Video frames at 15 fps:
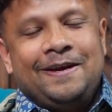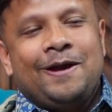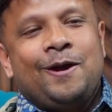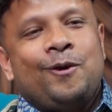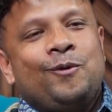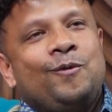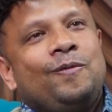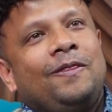
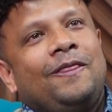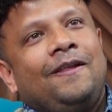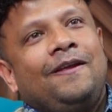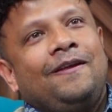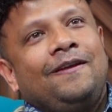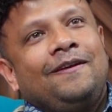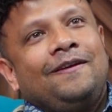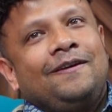Now,
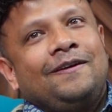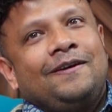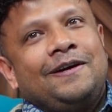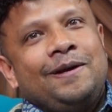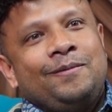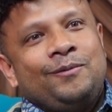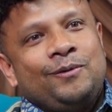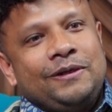
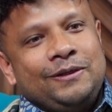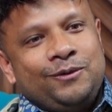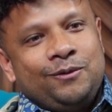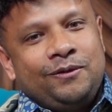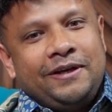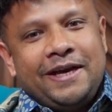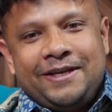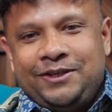I'm going
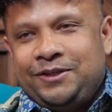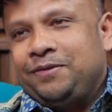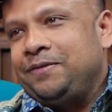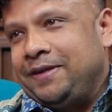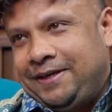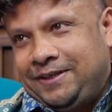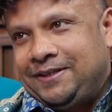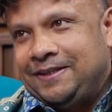to catch
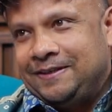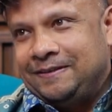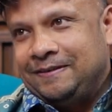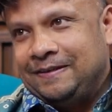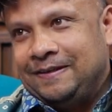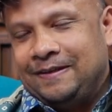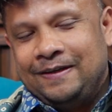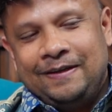fish.
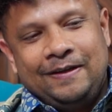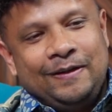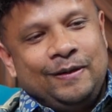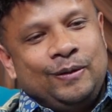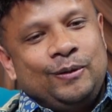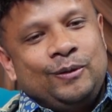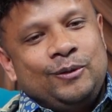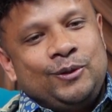
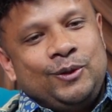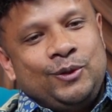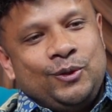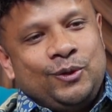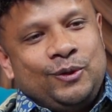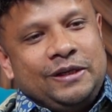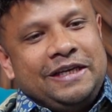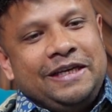
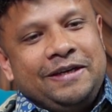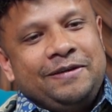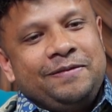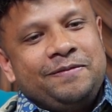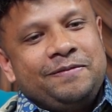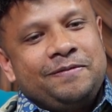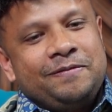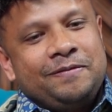So
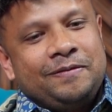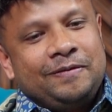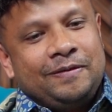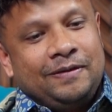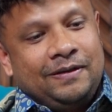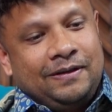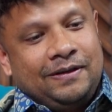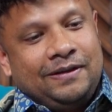if
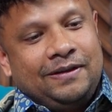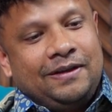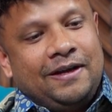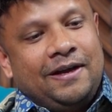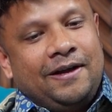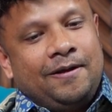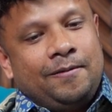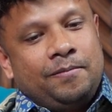
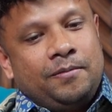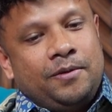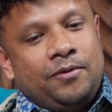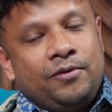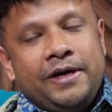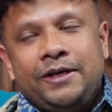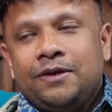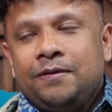the
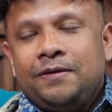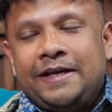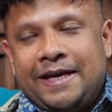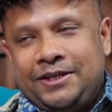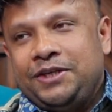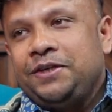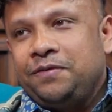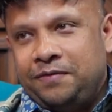rate of
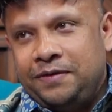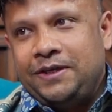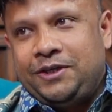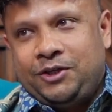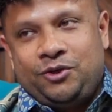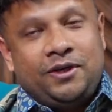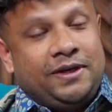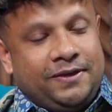catching
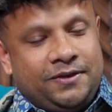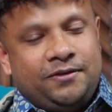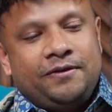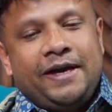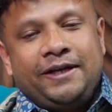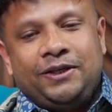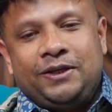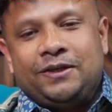fish or
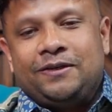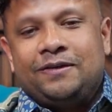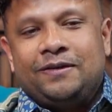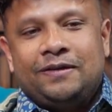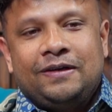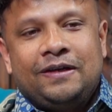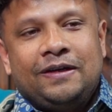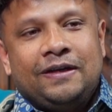extraction
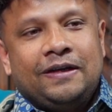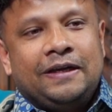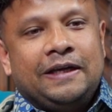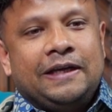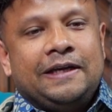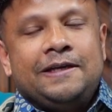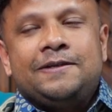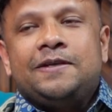
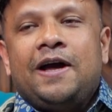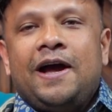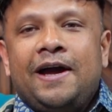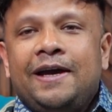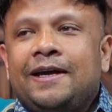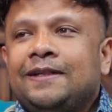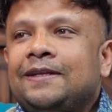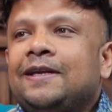is
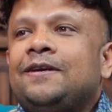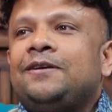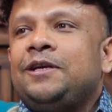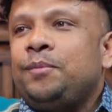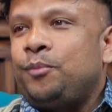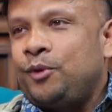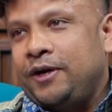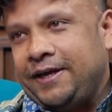higher than
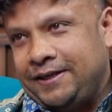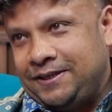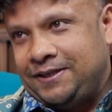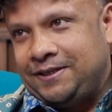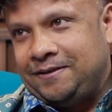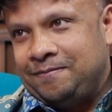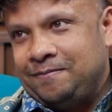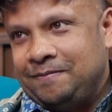
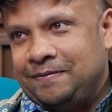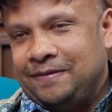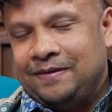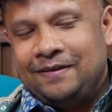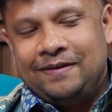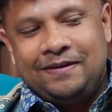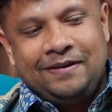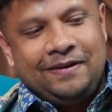reproduction,
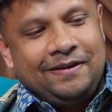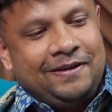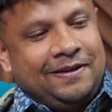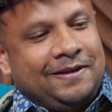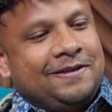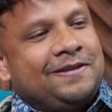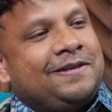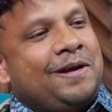
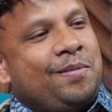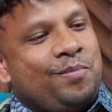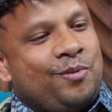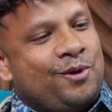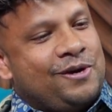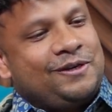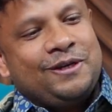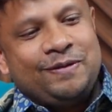in some
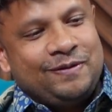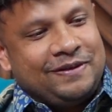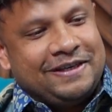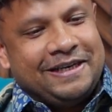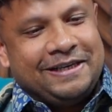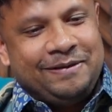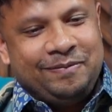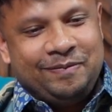point of
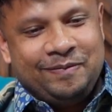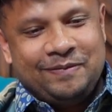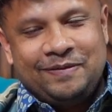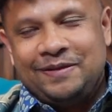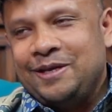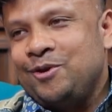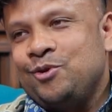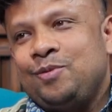time,
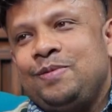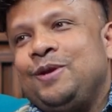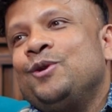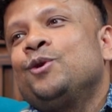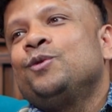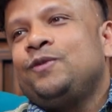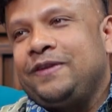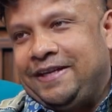there will be
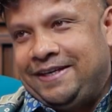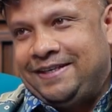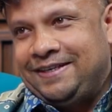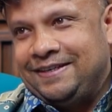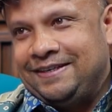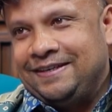no fish.